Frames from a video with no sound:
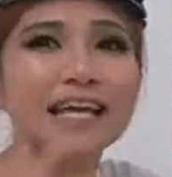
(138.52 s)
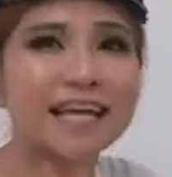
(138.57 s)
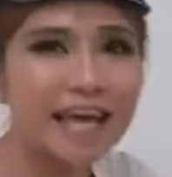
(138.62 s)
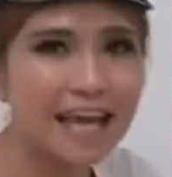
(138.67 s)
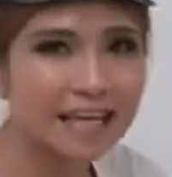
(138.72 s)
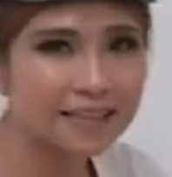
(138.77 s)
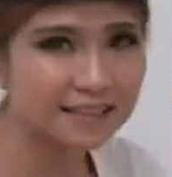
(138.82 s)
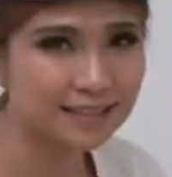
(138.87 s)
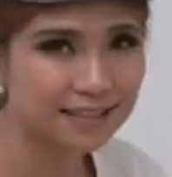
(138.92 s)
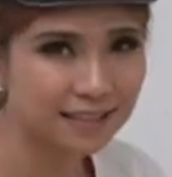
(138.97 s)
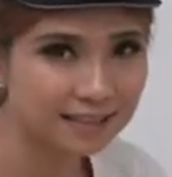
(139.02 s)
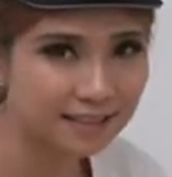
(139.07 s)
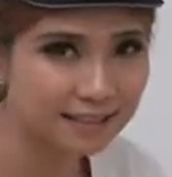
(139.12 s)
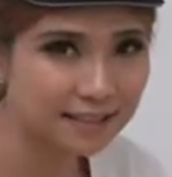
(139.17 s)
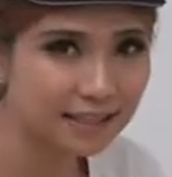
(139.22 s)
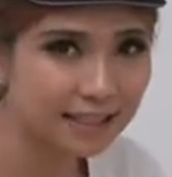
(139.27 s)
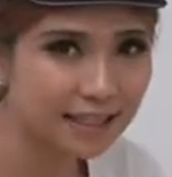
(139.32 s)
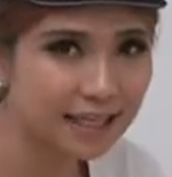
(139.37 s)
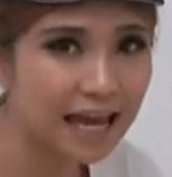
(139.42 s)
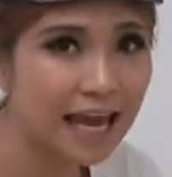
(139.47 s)

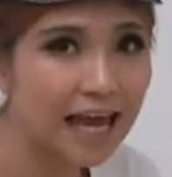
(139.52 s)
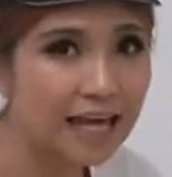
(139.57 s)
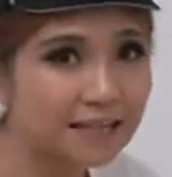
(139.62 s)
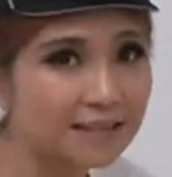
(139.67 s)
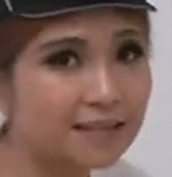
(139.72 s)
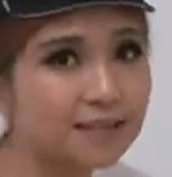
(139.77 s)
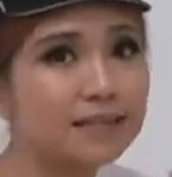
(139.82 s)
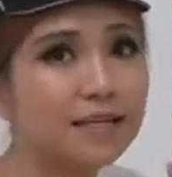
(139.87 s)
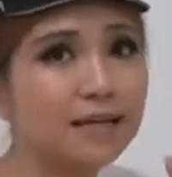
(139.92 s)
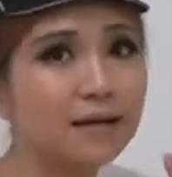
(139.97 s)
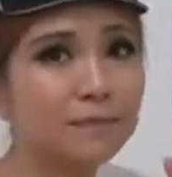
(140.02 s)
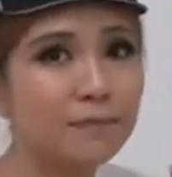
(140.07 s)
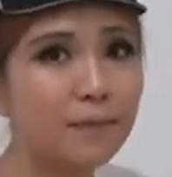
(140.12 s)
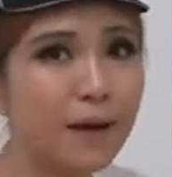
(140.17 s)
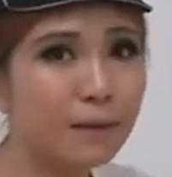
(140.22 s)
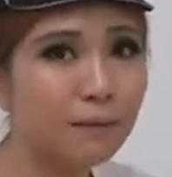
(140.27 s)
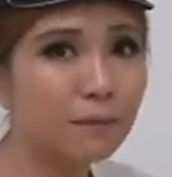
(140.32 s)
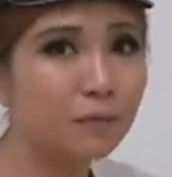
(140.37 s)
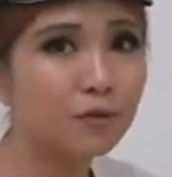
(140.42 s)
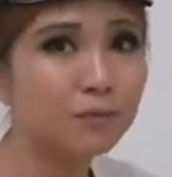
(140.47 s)
Cat6e as the
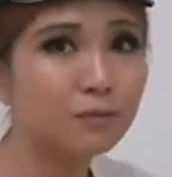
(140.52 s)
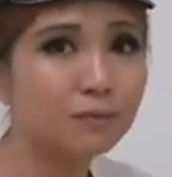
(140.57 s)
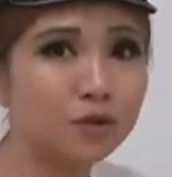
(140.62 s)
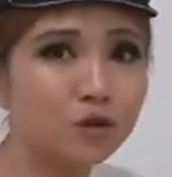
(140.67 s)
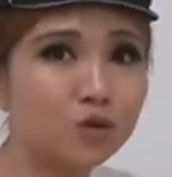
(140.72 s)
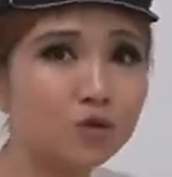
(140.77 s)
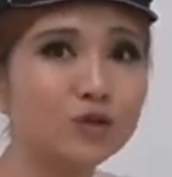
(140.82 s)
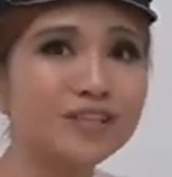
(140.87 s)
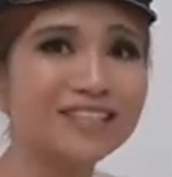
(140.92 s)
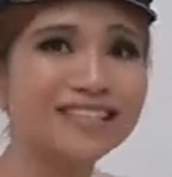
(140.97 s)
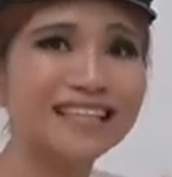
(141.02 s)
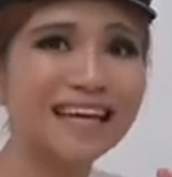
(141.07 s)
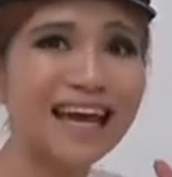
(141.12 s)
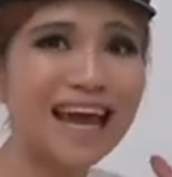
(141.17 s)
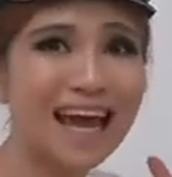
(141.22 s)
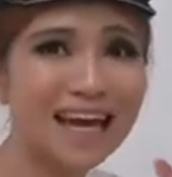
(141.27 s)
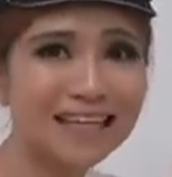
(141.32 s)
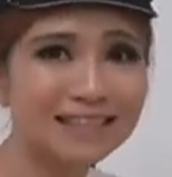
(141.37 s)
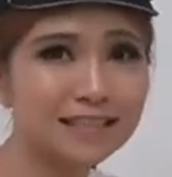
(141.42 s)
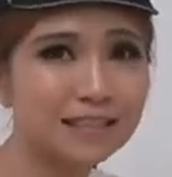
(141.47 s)
backbone between
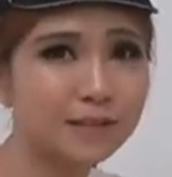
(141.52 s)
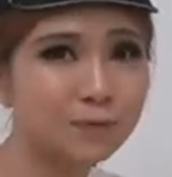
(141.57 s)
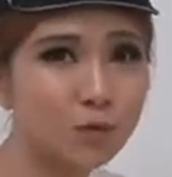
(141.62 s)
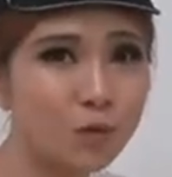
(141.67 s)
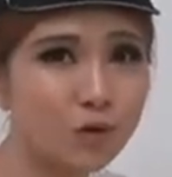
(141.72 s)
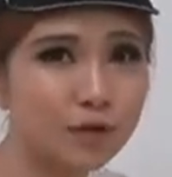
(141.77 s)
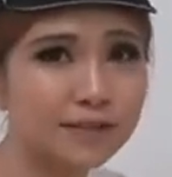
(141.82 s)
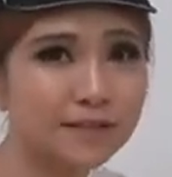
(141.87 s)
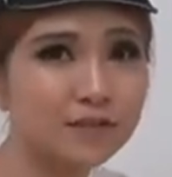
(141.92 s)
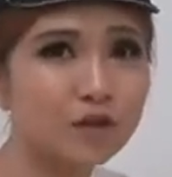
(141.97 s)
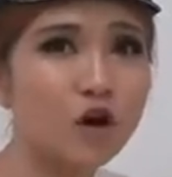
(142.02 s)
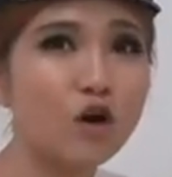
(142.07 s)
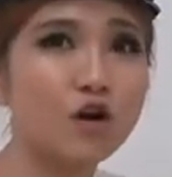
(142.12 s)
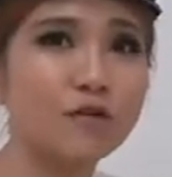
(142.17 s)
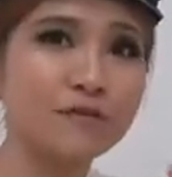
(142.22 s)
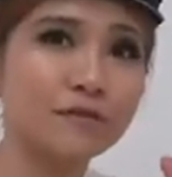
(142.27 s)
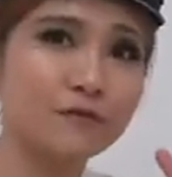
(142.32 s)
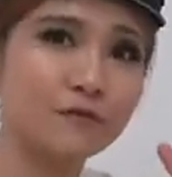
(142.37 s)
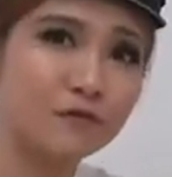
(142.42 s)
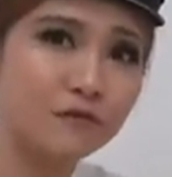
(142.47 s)
the access points
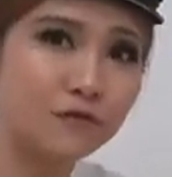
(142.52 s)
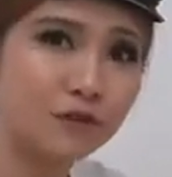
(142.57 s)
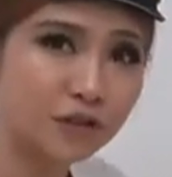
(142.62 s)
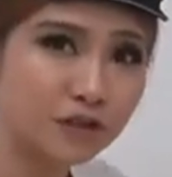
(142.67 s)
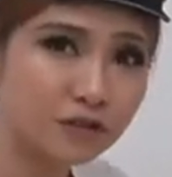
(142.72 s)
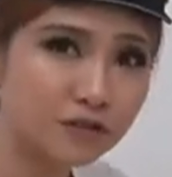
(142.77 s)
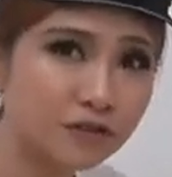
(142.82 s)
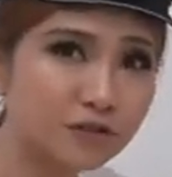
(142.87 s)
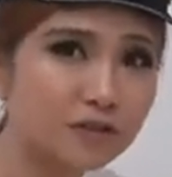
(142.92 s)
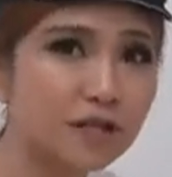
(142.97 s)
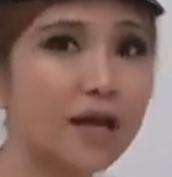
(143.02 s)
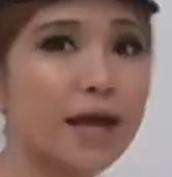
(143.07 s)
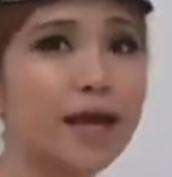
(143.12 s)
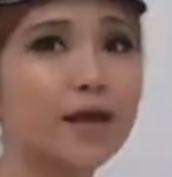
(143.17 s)
on the 1st